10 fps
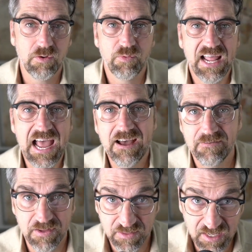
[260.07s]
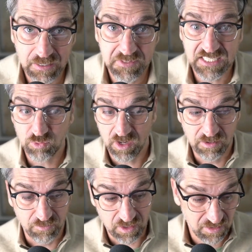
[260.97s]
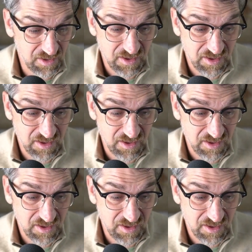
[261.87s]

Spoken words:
would have in the DMC 12, well,